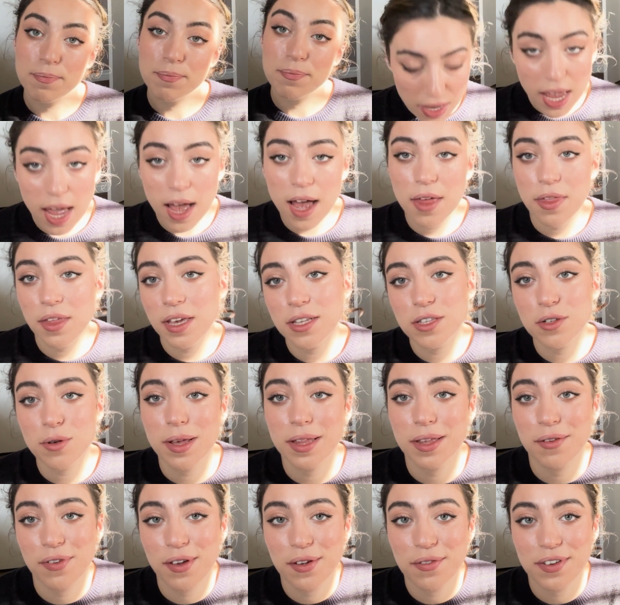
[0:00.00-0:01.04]
Yeah, I think it's
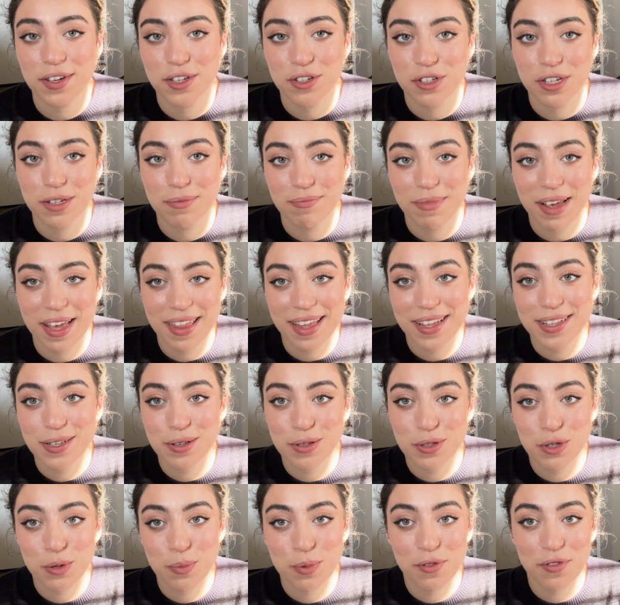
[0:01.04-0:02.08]
Twilight fanfiction, and that
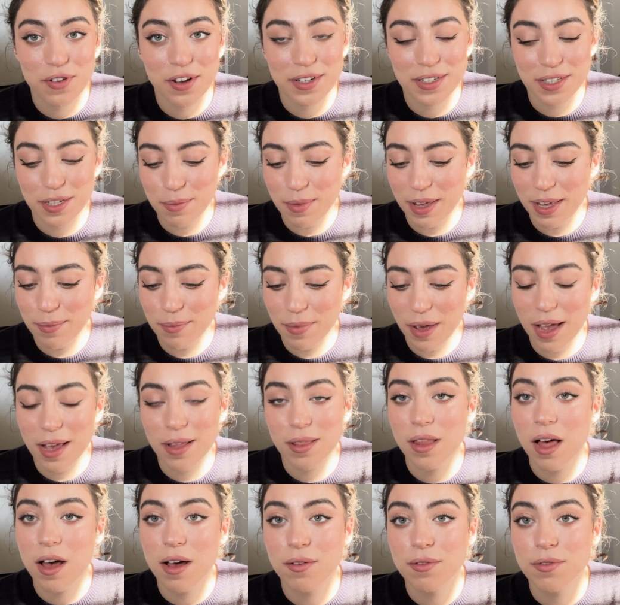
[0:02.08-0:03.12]
sounds super fun to me. I
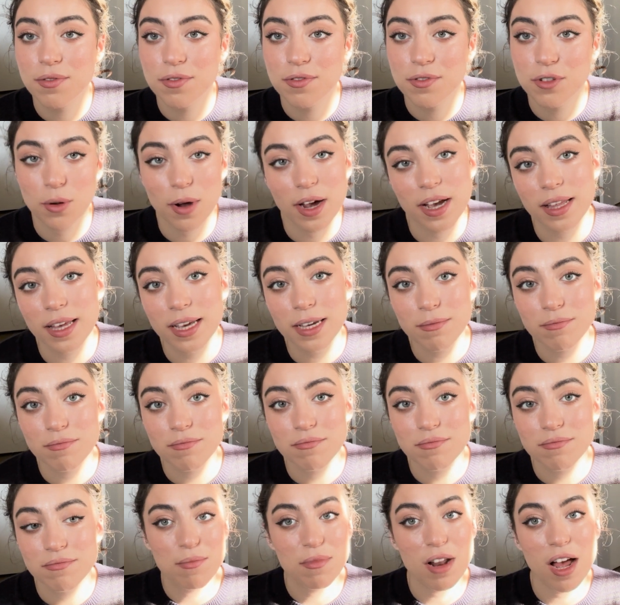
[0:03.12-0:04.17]
love Twilight.
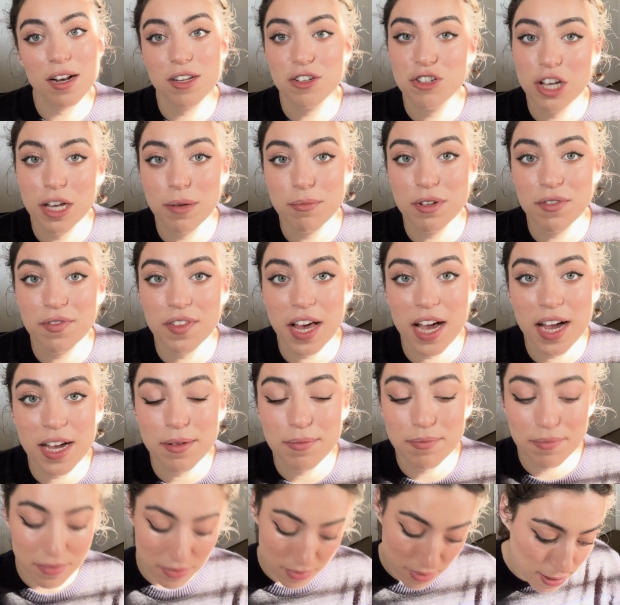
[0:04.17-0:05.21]
I'm not ashamed of
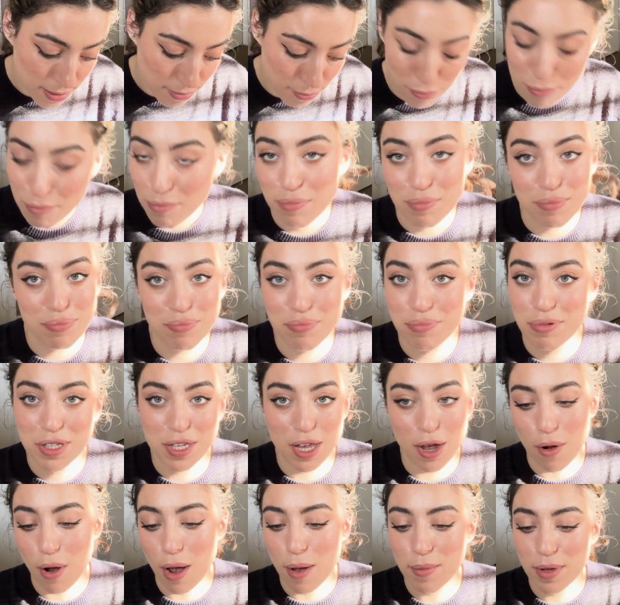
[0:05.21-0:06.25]
that.
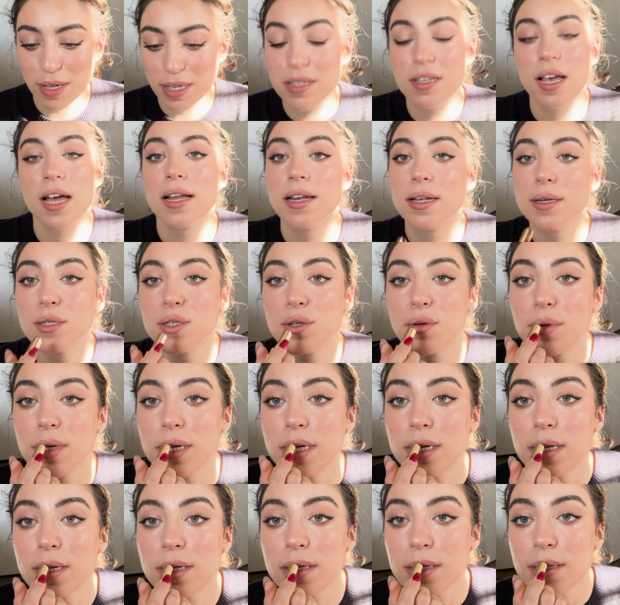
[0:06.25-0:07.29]
So I'm excited to
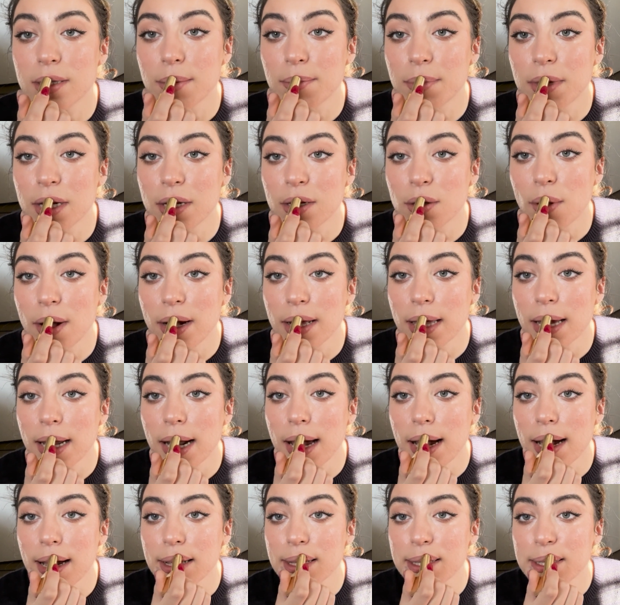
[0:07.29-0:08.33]
read something
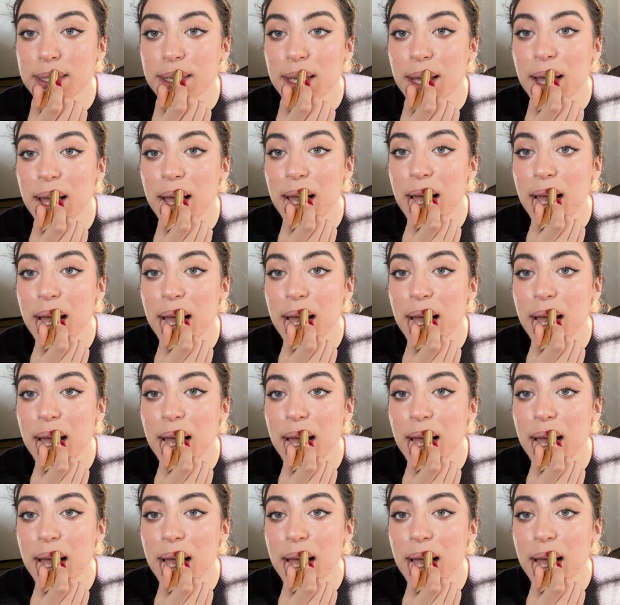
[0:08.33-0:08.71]
Twilight-esque.